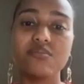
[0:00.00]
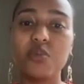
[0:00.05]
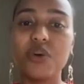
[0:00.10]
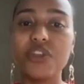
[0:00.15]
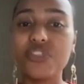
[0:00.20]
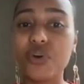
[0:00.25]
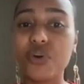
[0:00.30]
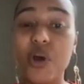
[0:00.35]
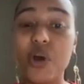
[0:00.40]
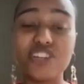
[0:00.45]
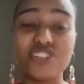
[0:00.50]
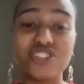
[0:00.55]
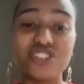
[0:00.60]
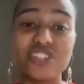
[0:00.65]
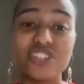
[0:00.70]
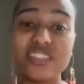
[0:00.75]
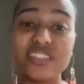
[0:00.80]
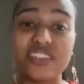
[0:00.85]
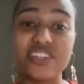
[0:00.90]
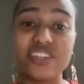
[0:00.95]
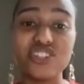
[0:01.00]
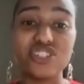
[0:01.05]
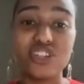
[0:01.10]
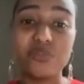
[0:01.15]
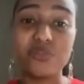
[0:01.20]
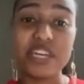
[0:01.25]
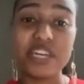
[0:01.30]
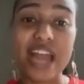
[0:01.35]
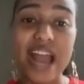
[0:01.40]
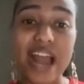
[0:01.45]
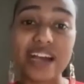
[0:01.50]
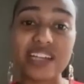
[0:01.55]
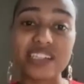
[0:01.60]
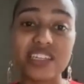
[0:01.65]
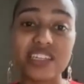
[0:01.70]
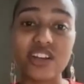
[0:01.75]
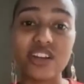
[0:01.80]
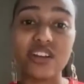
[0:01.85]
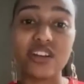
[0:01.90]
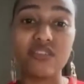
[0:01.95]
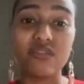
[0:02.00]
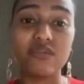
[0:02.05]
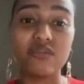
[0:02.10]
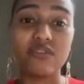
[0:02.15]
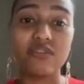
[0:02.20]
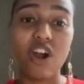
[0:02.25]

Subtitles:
what the questions that they should be asking